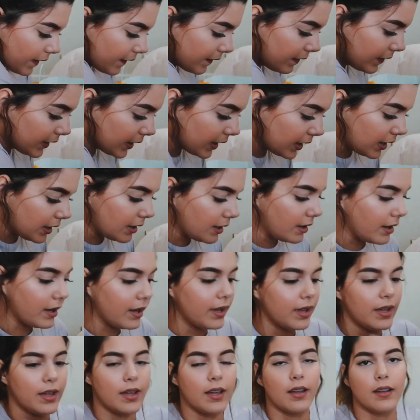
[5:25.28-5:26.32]
And then
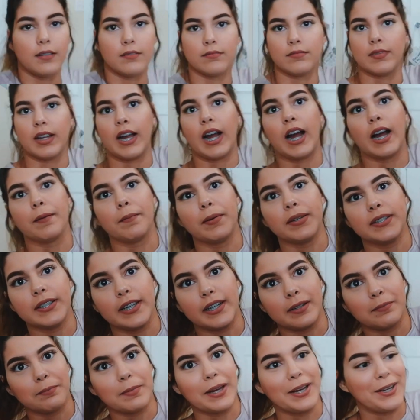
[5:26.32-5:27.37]
got my
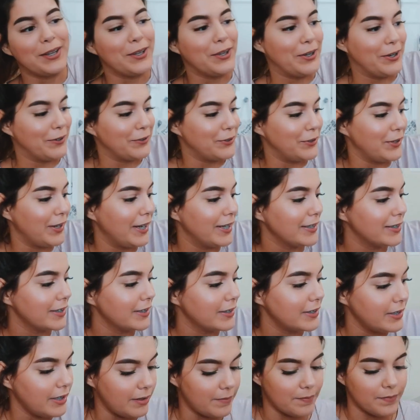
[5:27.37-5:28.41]
second bag here, so you guys
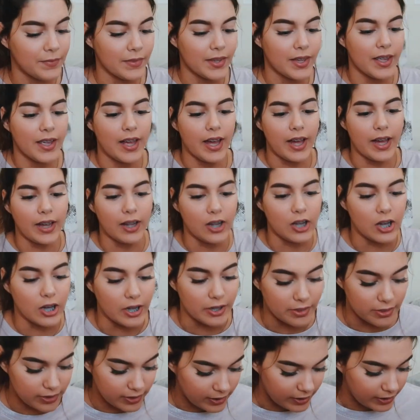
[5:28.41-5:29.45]
can see. I
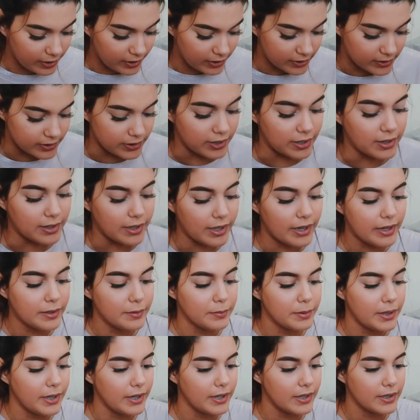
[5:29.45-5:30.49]
got these
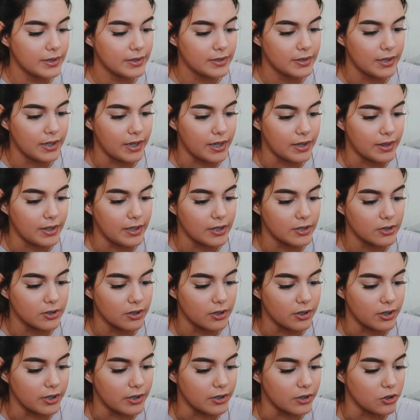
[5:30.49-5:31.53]
Align pants, and these
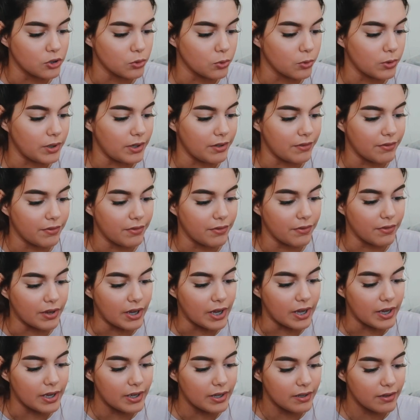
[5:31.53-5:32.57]
are in a
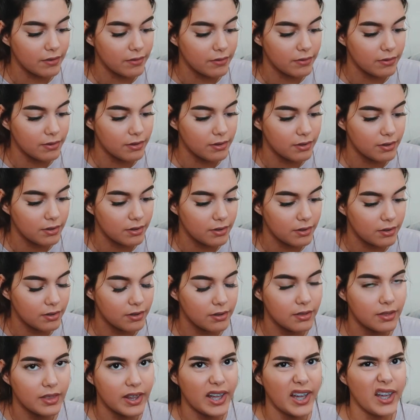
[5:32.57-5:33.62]
25
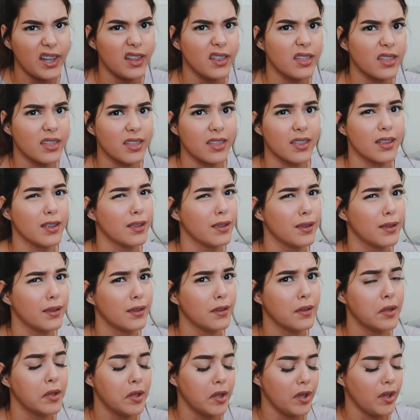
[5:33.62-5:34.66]
length
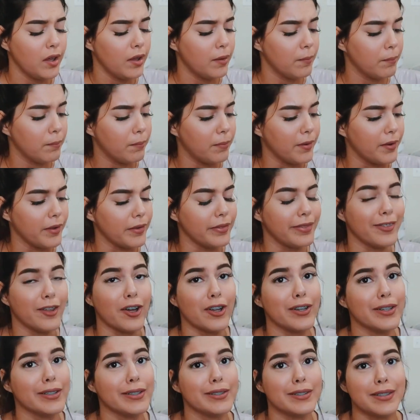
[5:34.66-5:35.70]
but
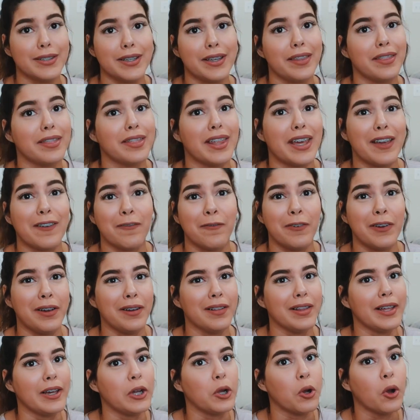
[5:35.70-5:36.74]
honestly they
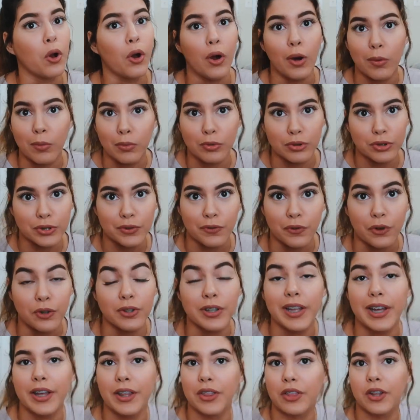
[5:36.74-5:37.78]
fit like almost full
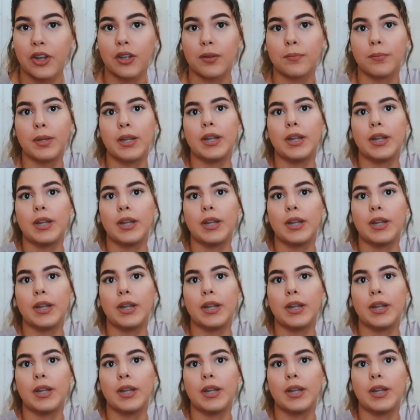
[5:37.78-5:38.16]
length on